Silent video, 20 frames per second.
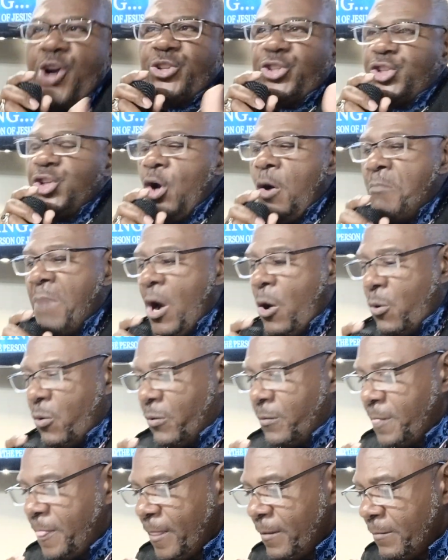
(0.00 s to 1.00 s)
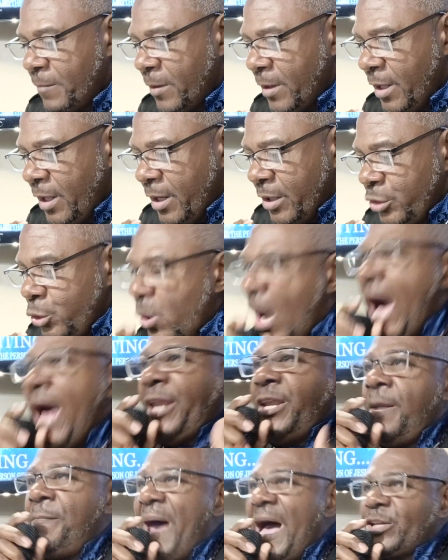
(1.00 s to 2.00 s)
church no more. You're
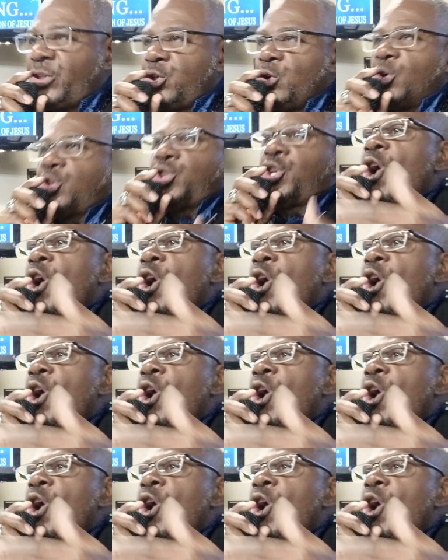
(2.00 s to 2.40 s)
talking about your